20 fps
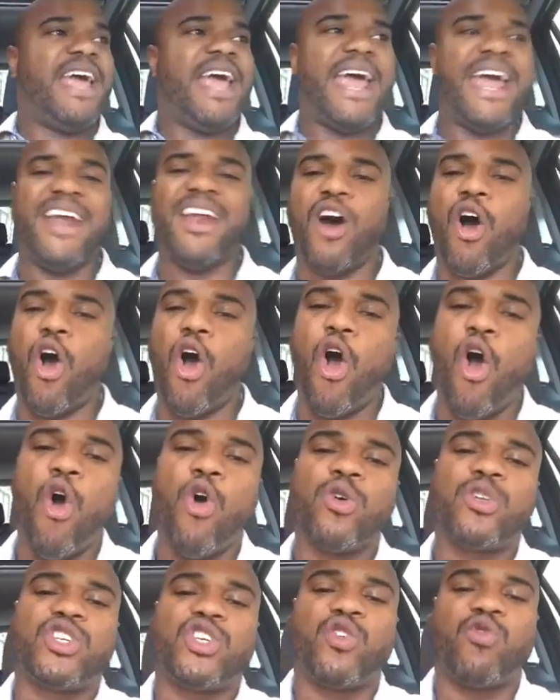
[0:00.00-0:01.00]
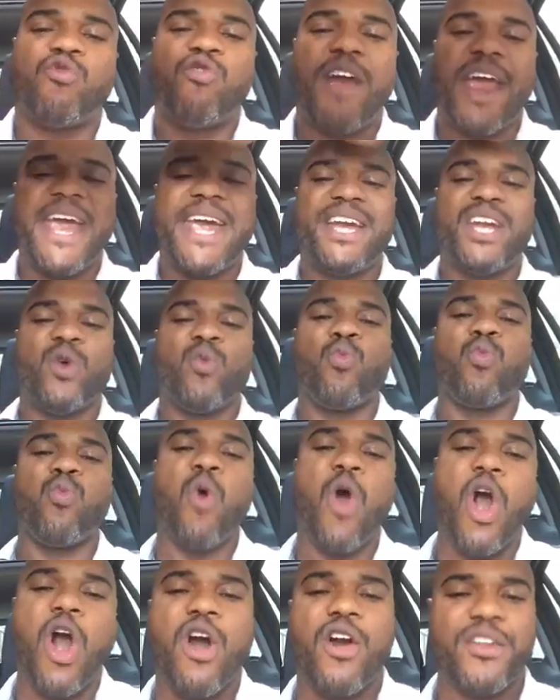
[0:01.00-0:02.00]
and a whole terrain and
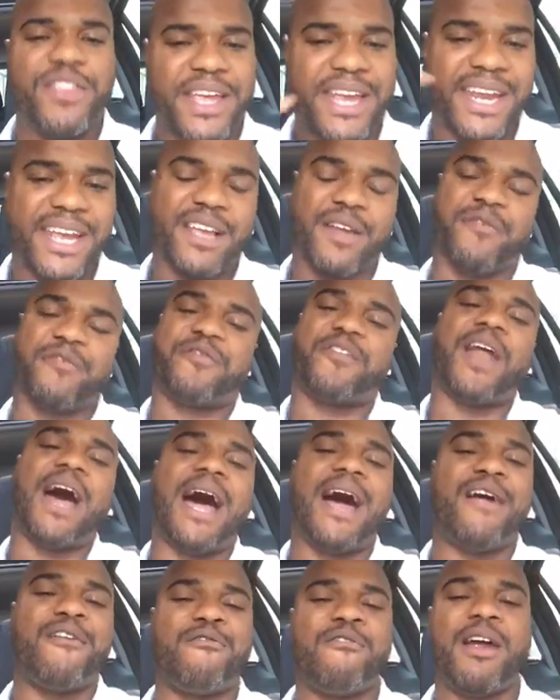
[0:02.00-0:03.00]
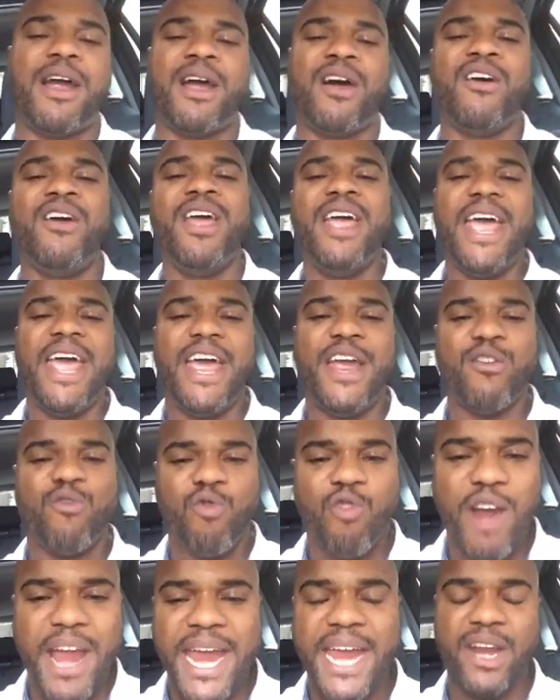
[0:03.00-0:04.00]
world that it can fly around
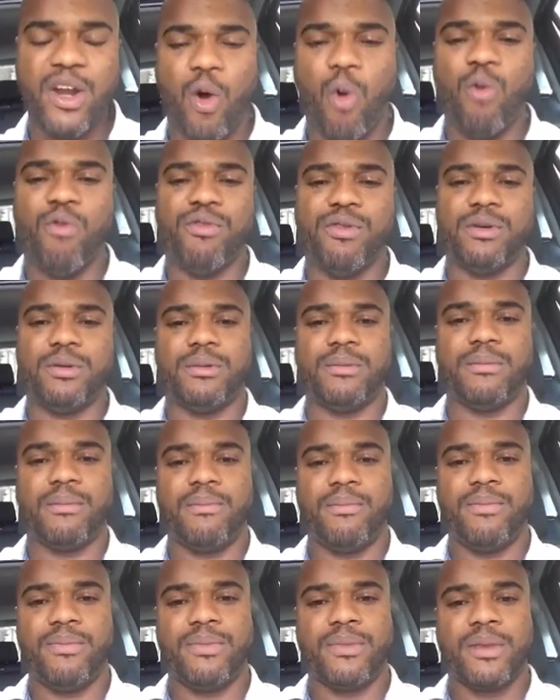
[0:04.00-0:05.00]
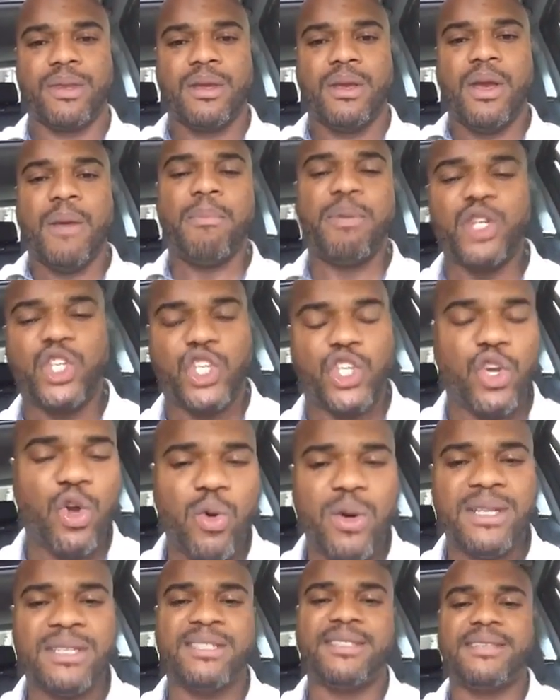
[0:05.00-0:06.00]
and reign over. But
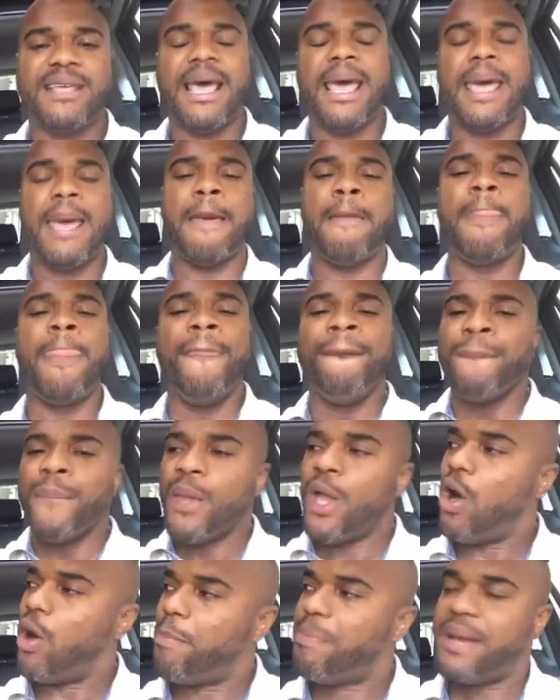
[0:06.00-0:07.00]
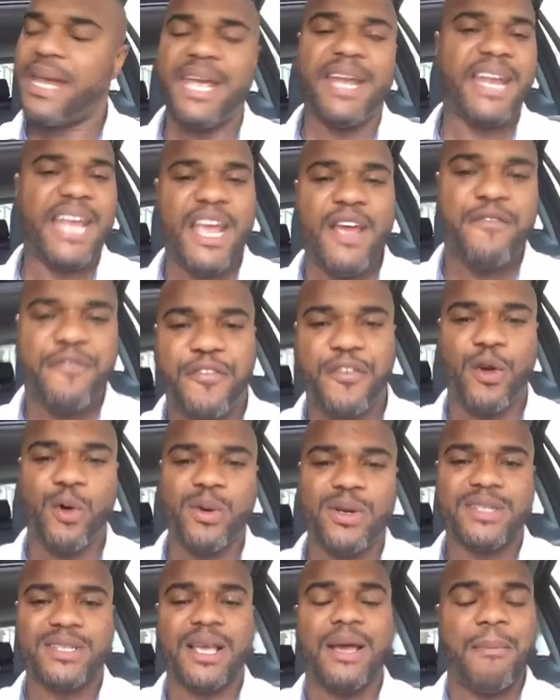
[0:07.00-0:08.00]
you instead are being
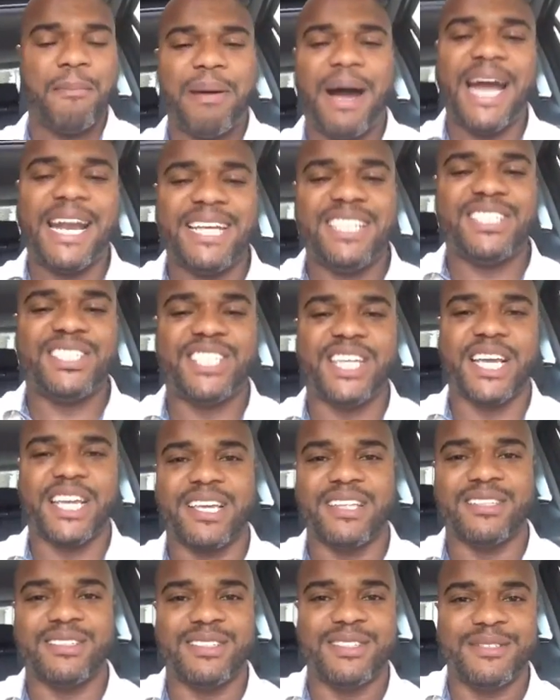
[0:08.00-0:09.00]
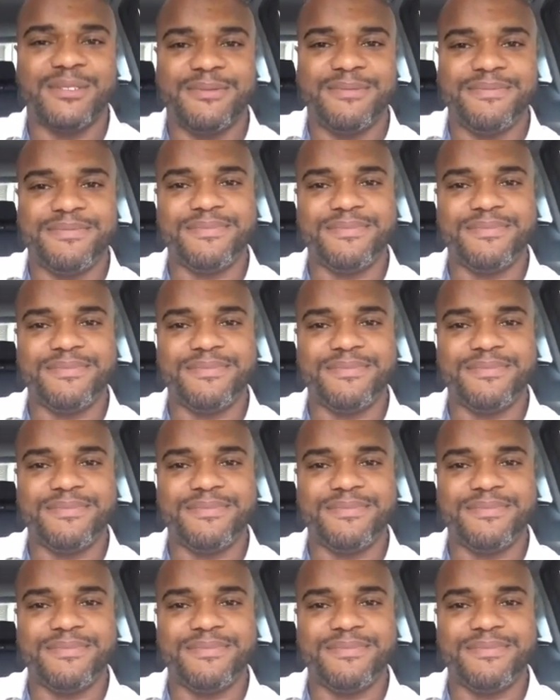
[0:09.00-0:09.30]
influenced by these chickens.